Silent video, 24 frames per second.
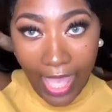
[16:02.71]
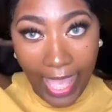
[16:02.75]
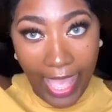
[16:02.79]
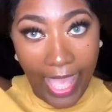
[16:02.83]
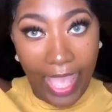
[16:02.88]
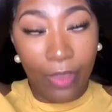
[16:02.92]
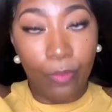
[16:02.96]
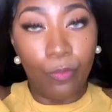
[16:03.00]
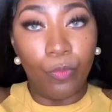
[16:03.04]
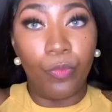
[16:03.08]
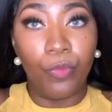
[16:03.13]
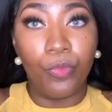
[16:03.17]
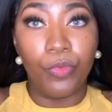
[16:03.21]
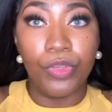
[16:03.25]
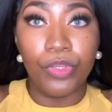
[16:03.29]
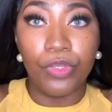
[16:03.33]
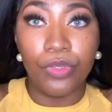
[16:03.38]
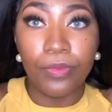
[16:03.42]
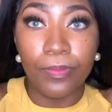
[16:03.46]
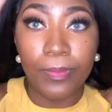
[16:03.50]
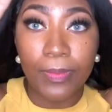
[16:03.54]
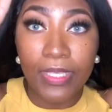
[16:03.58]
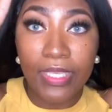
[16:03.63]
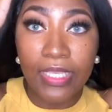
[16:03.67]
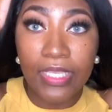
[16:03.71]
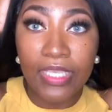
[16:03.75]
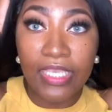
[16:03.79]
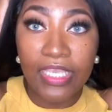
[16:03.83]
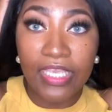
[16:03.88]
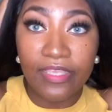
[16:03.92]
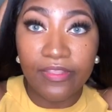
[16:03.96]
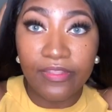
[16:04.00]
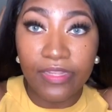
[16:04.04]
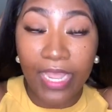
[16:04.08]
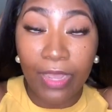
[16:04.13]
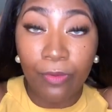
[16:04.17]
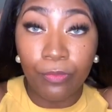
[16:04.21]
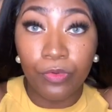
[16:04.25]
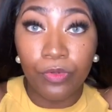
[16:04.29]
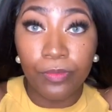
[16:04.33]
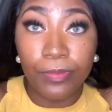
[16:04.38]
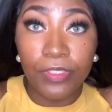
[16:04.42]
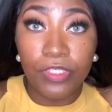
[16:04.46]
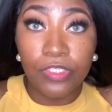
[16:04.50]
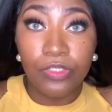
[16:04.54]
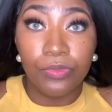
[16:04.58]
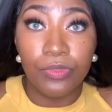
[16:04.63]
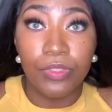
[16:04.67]
I will be
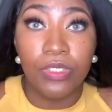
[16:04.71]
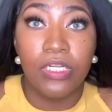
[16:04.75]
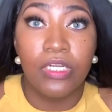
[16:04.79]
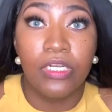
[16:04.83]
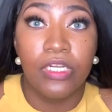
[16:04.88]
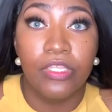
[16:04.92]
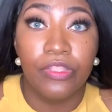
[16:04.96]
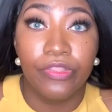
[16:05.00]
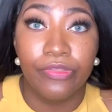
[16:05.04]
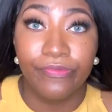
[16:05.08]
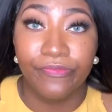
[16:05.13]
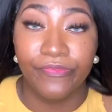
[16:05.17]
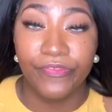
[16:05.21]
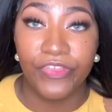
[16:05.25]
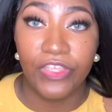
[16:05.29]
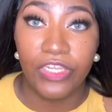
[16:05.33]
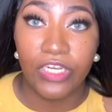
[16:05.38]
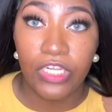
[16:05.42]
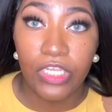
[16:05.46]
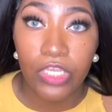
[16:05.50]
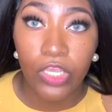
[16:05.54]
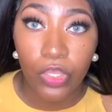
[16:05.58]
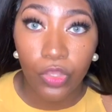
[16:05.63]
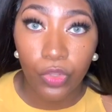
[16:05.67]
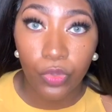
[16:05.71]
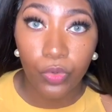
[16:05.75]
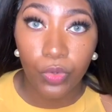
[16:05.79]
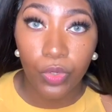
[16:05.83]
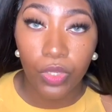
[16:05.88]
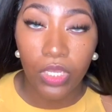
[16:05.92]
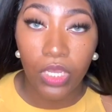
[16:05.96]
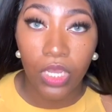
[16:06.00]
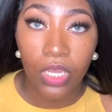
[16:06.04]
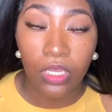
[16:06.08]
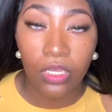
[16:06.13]
doing another video